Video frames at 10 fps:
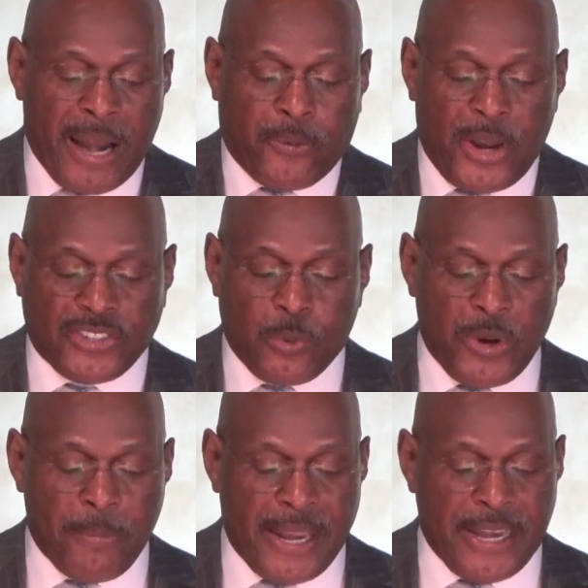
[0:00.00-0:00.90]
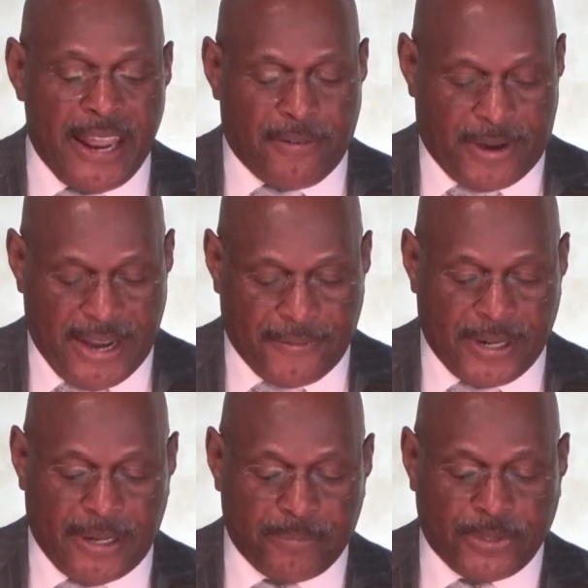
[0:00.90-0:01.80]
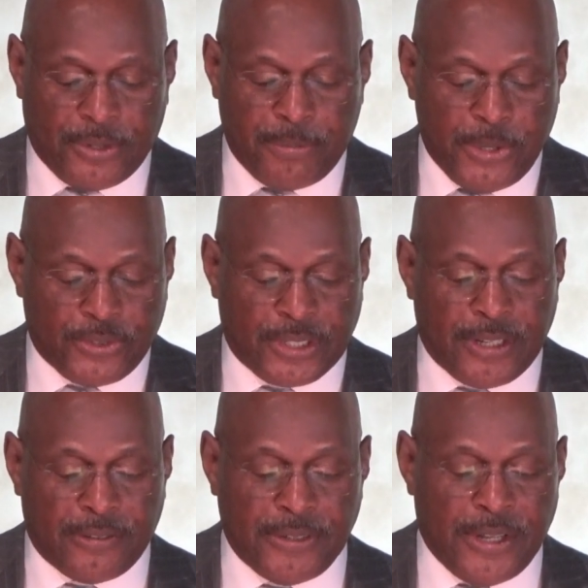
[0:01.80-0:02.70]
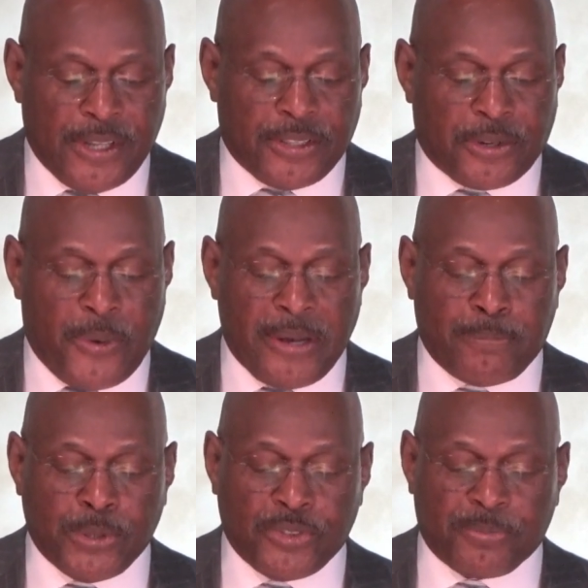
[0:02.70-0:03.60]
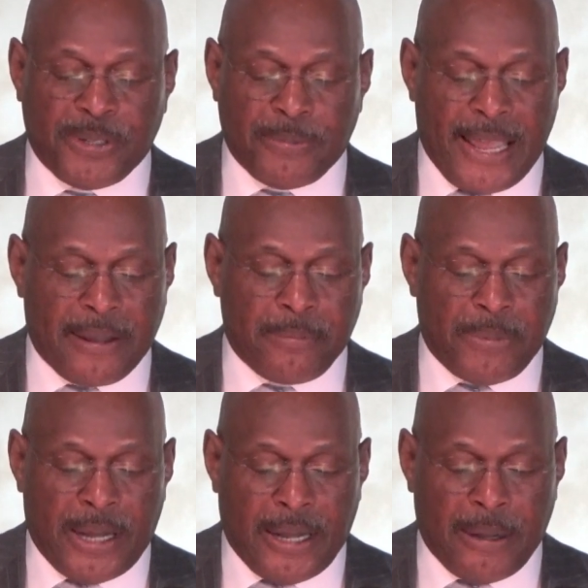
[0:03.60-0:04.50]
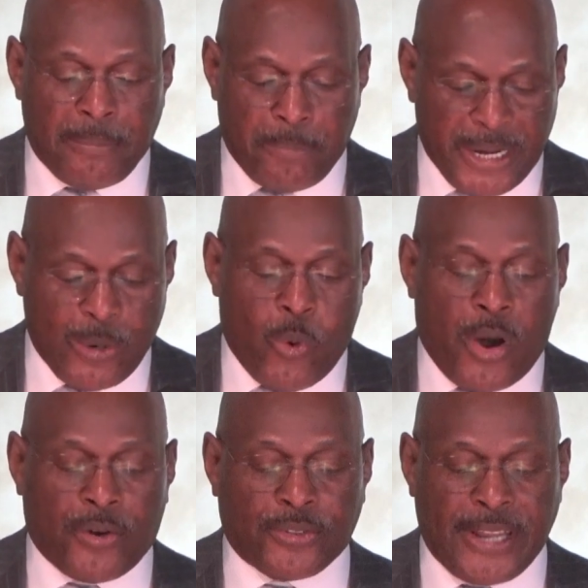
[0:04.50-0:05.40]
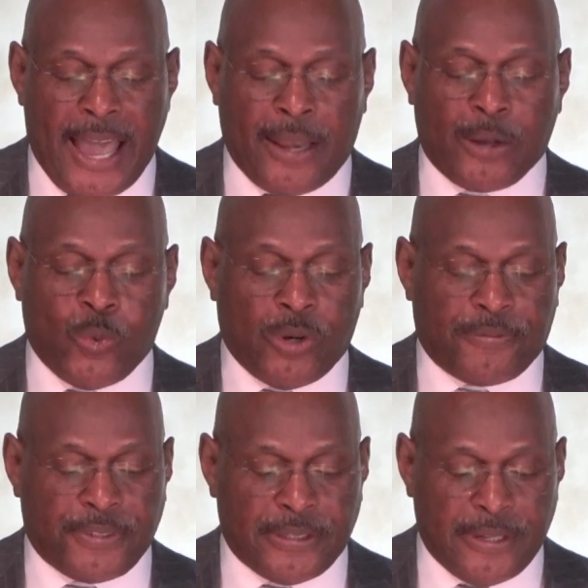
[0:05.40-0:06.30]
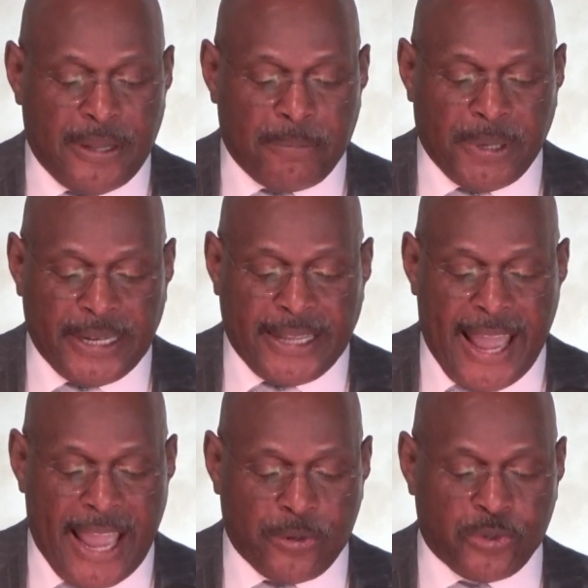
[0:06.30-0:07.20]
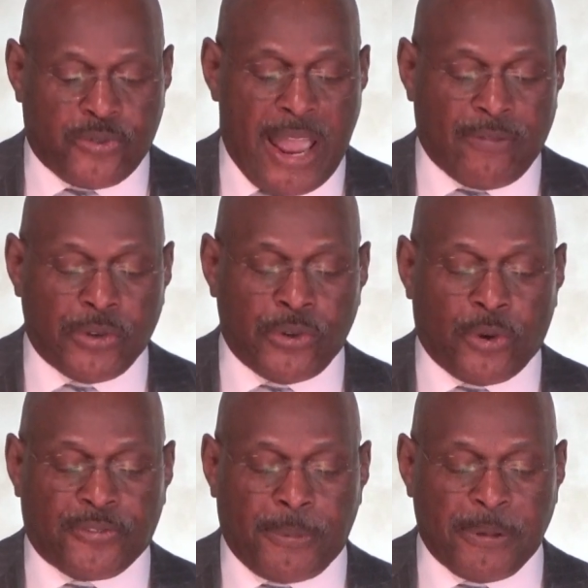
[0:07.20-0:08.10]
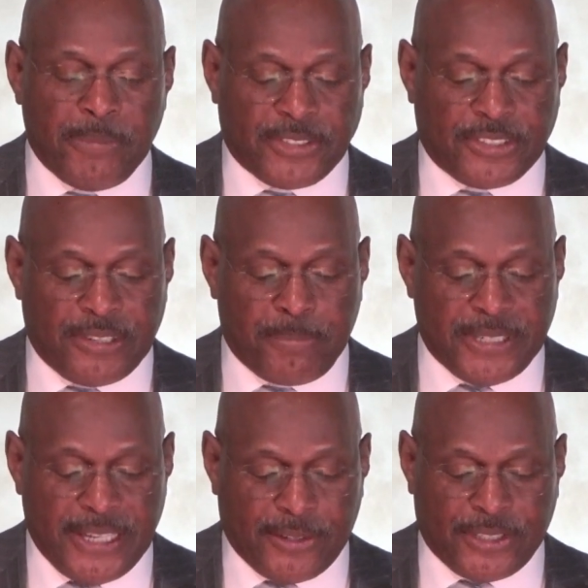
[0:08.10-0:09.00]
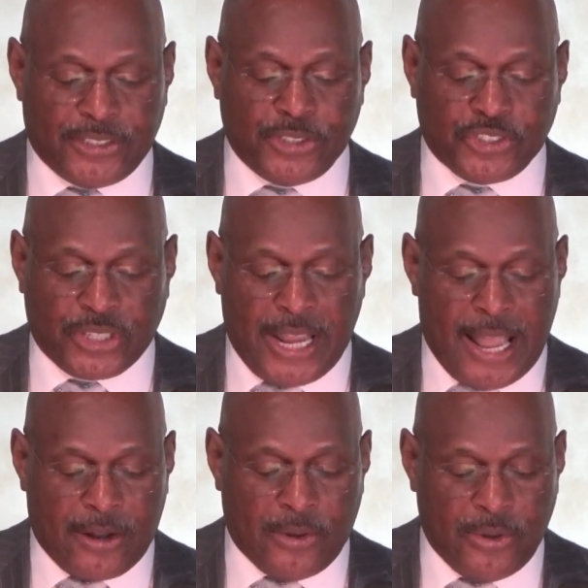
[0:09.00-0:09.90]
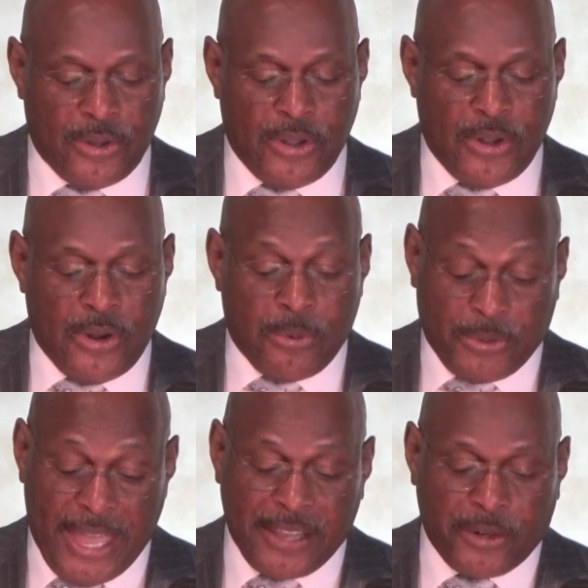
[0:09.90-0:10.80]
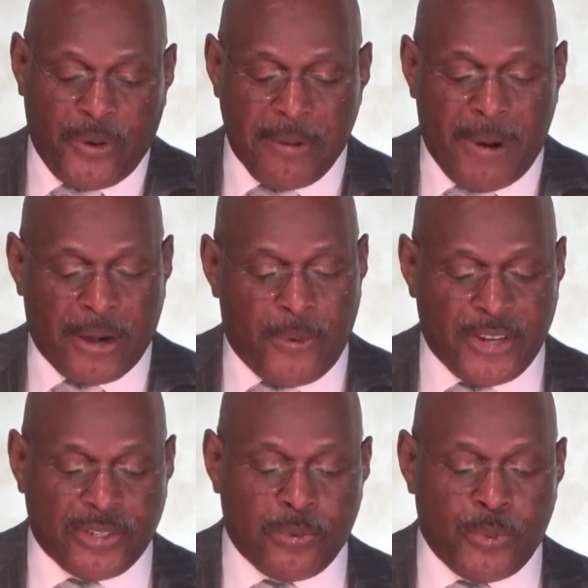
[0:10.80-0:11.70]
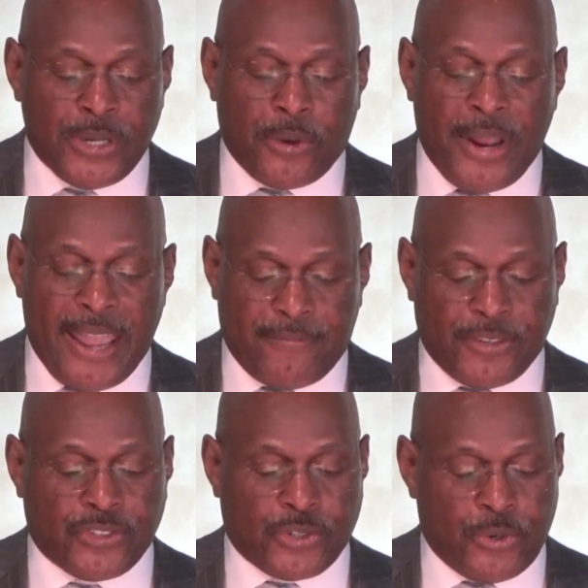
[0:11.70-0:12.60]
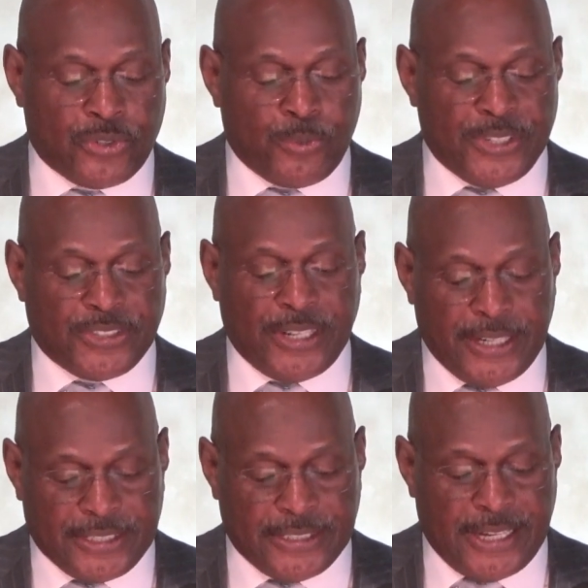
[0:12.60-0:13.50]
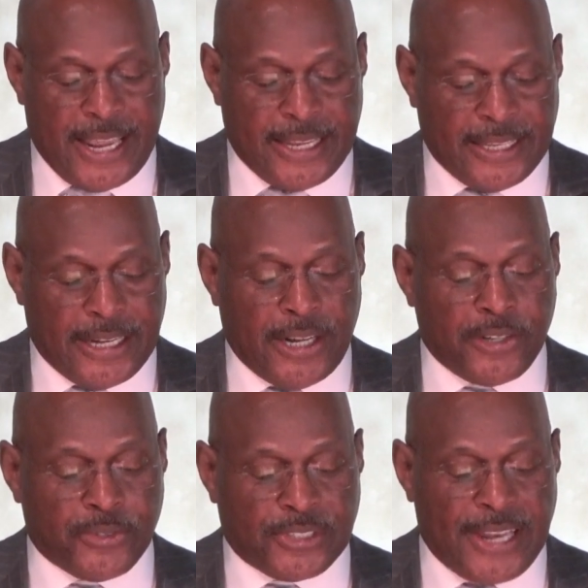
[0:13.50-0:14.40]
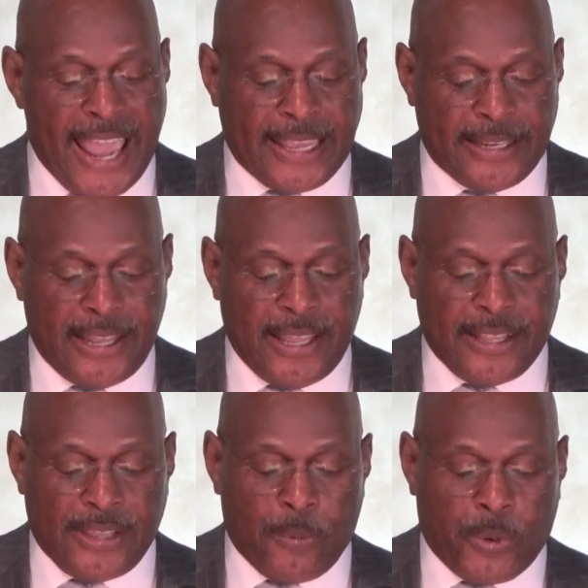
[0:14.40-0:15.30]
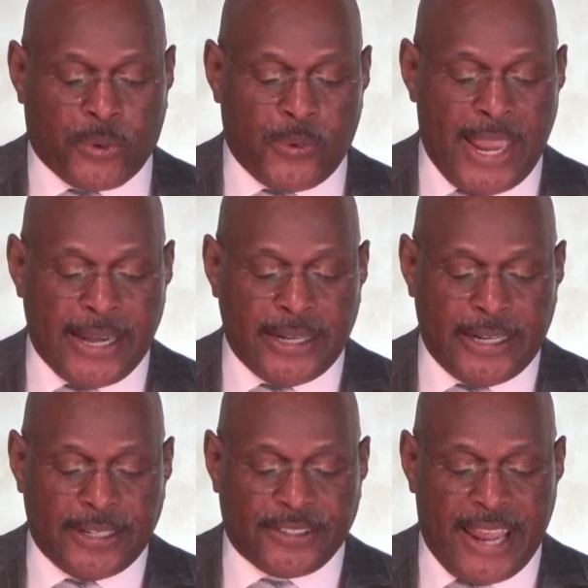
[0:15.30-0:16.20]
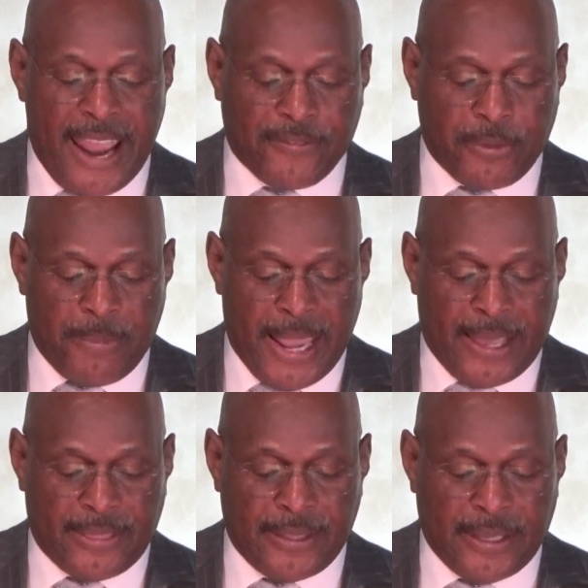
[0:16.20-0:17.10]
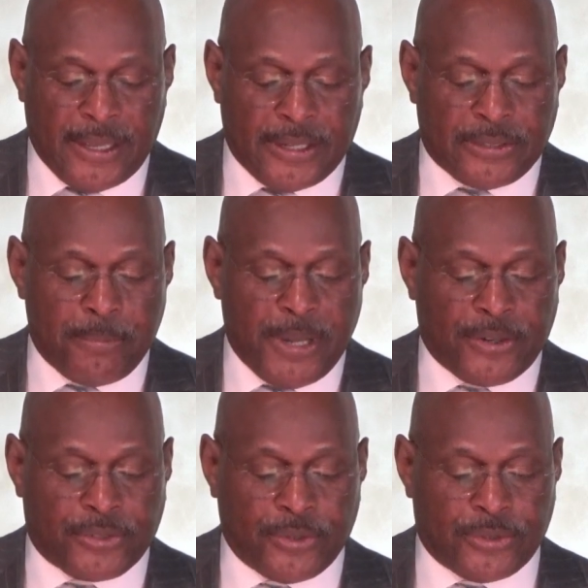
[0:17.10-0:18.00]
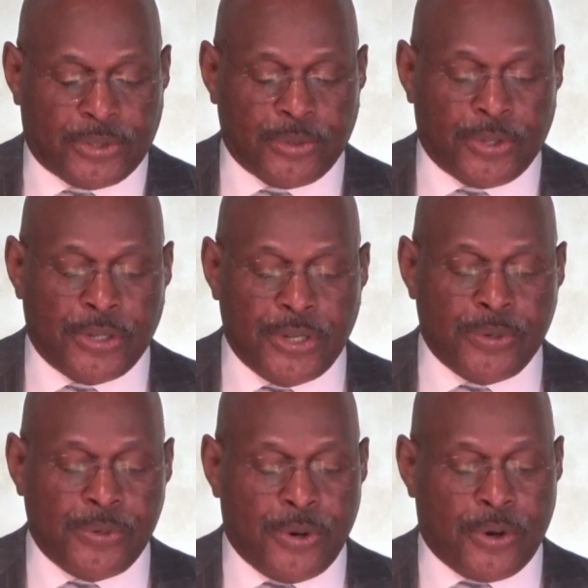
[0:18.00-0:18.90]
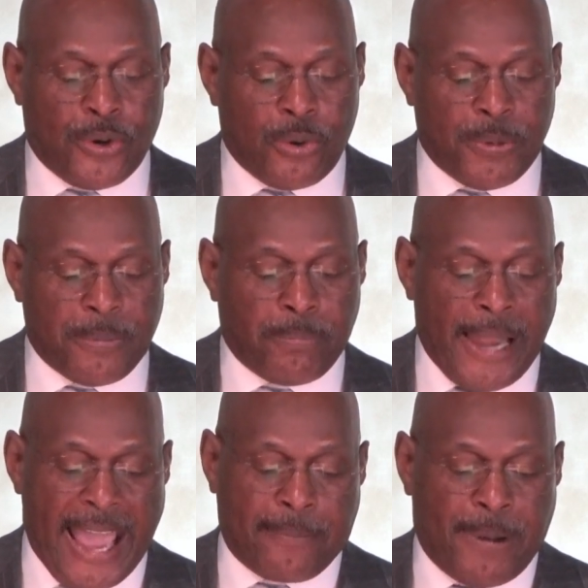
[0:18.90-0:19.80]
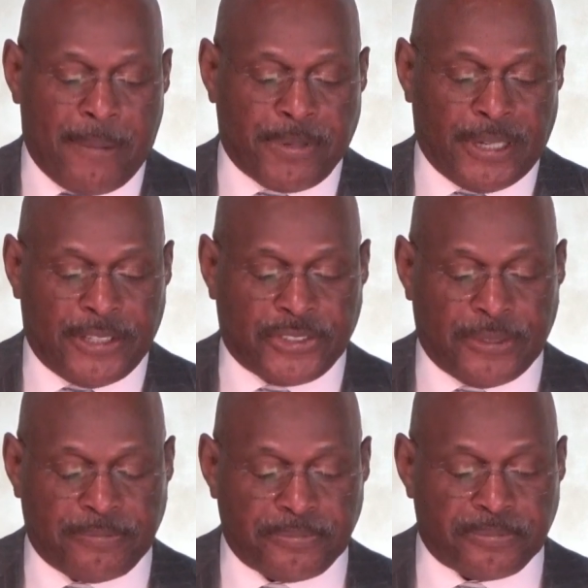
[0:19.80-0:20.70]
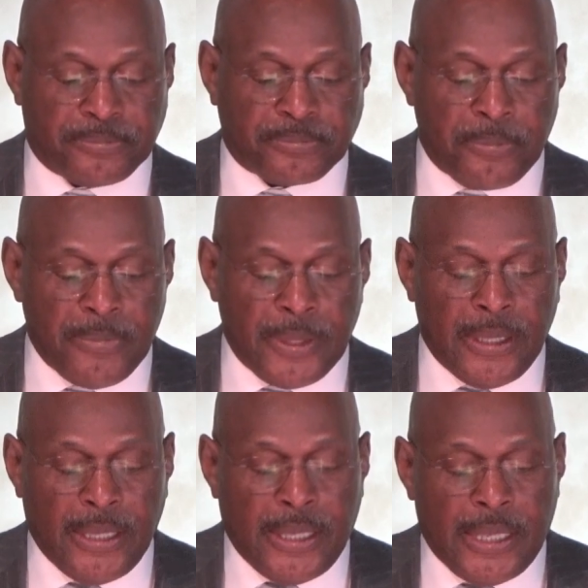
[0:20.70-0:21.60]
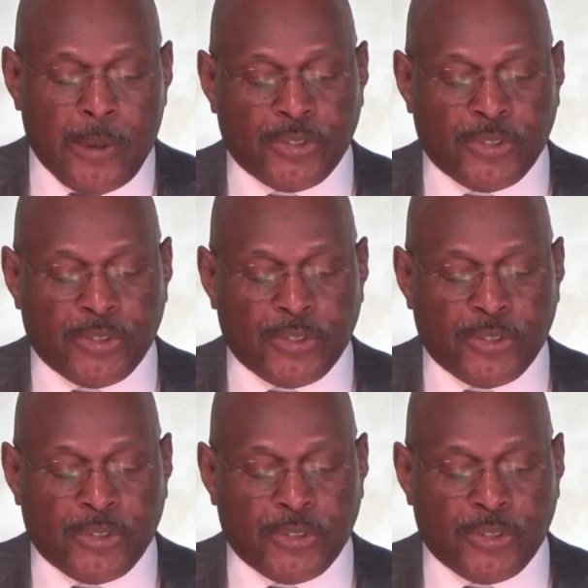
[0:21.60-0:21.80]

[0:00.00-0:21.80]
Migration, we may never have come to the music of the great bluesmen like Muddy Waters, Howlin' Wolf, and Buddy Guy, who traveled north from the Mississippi Delta to Chicago. Without the Great Migration, we don't have this church we sit in today, and hundreds like it that were created in its aftermath to minister to the new urban black population. It